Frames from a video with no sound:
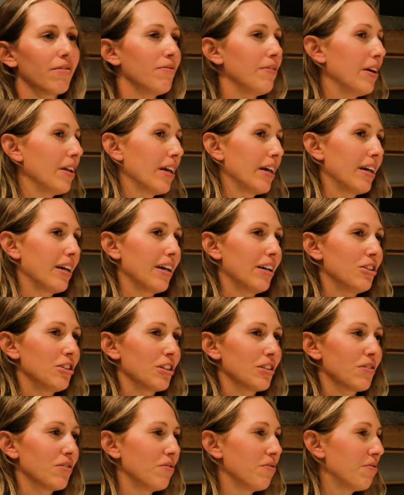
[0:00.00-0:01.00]
feel it. It
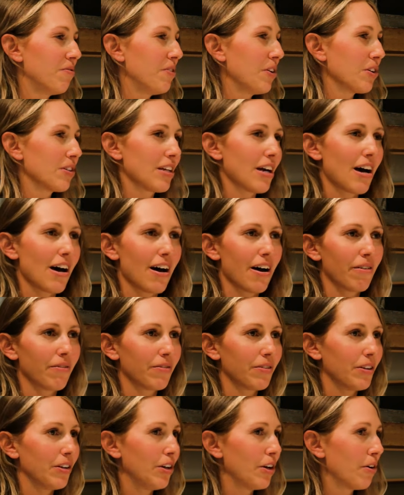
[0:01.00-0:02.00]
just feels off.
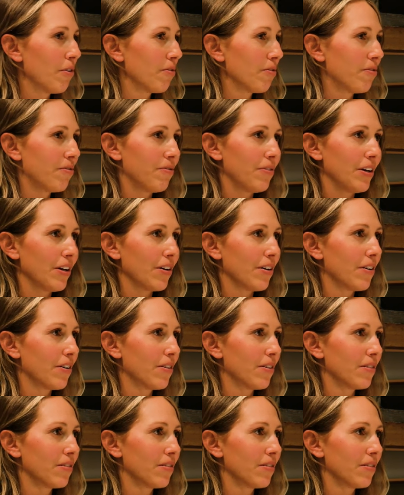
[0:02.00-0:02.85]
You don't feel.